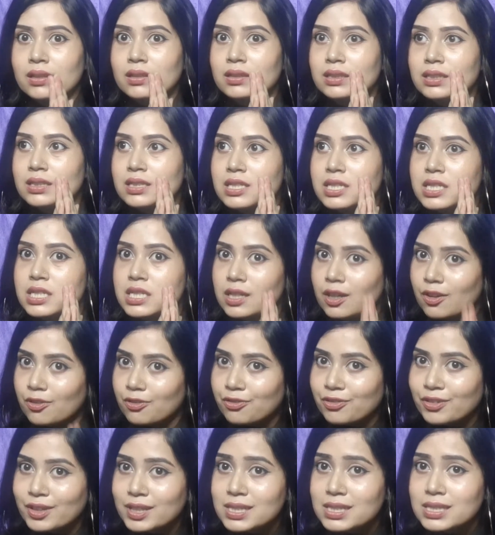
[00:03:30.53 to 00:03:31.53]
the
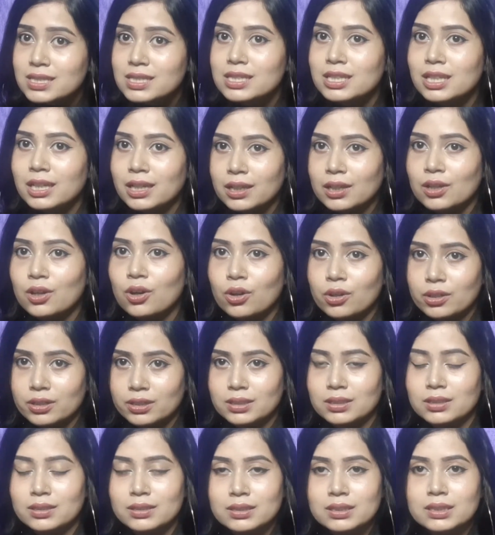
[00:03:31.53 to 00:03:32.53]
toughest thing on
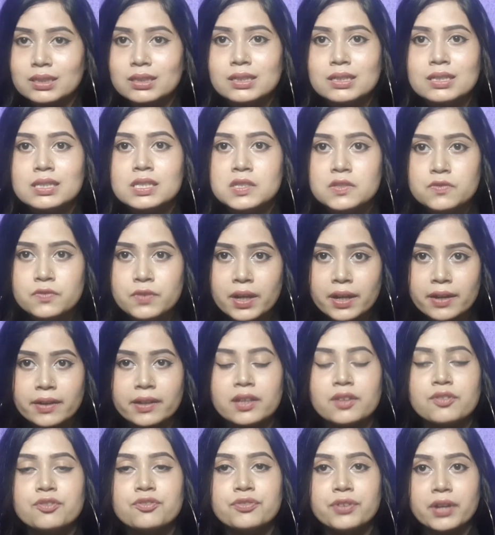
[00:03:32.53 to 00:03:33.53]
earth. It is
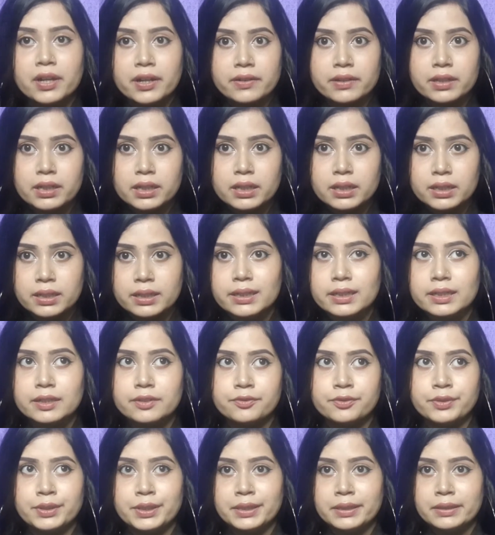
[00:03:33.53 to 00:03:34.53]
very
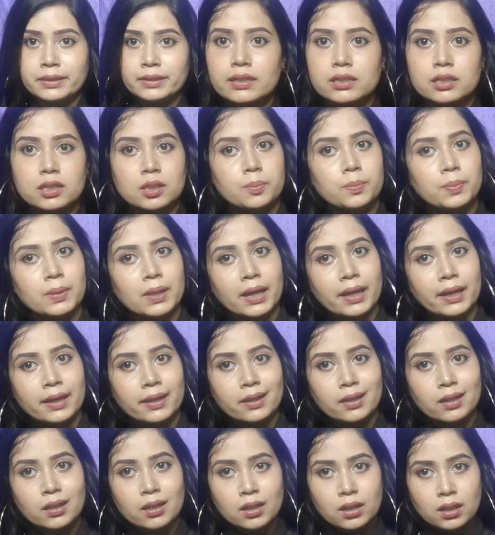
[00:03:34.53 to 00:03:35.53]
inconvenient. Like,
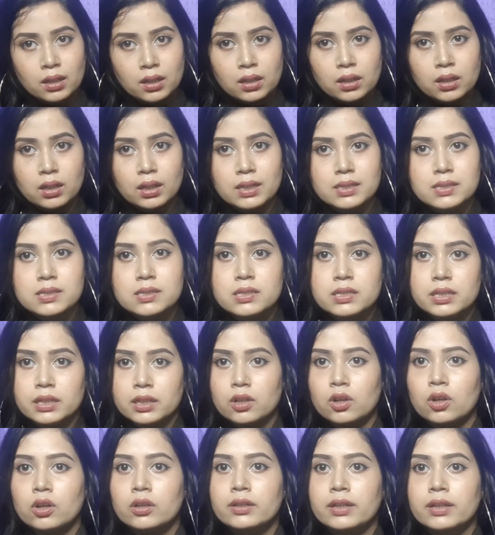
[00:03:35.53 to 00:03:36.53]
applying a
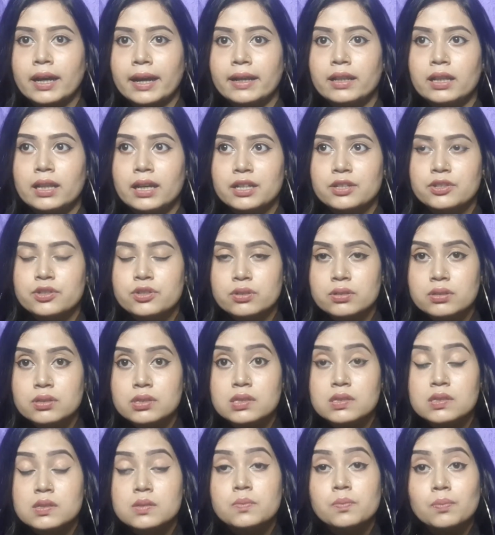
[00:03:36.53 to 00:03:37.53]
stick-on eyelash
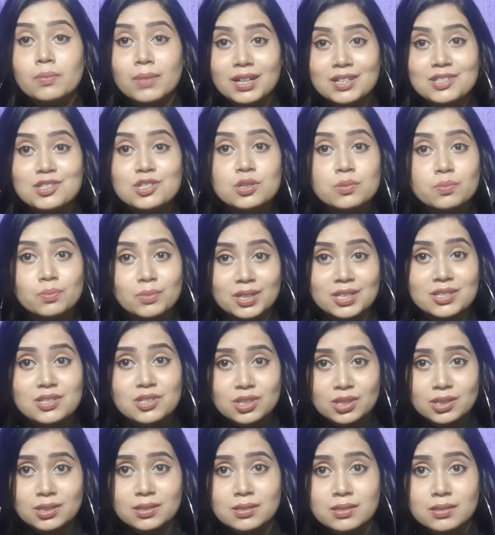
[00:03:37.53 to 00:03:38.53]
is much
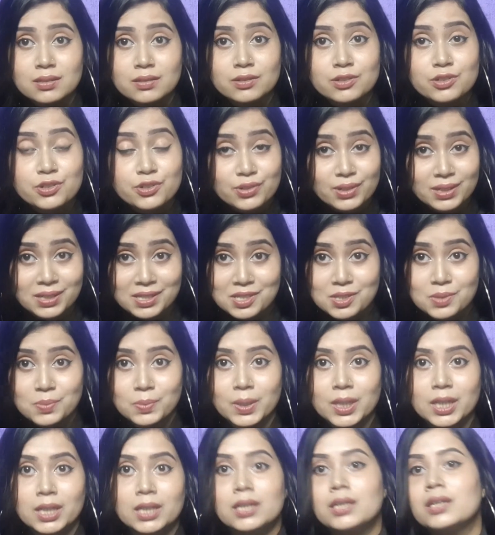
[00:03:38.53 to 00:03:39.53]
easier, trust me.
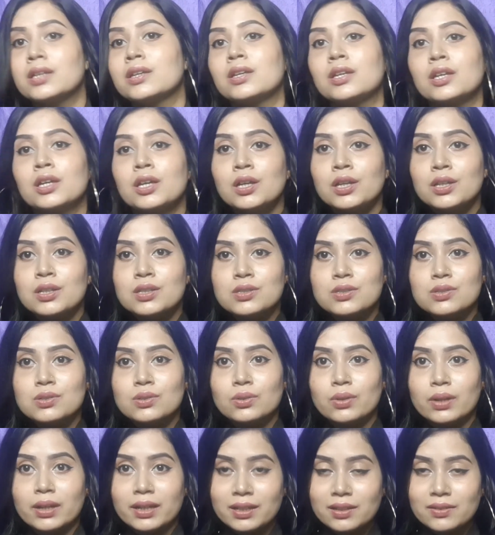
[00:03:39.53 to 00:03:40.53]

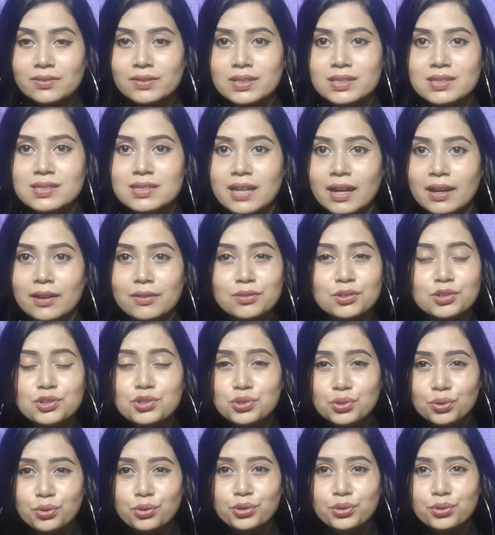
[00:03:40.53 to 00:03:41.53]
So anyways, I will
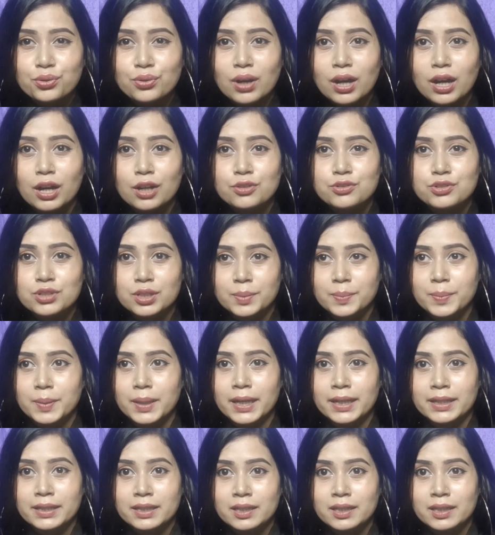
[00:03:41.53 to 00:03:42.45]
show you how to apply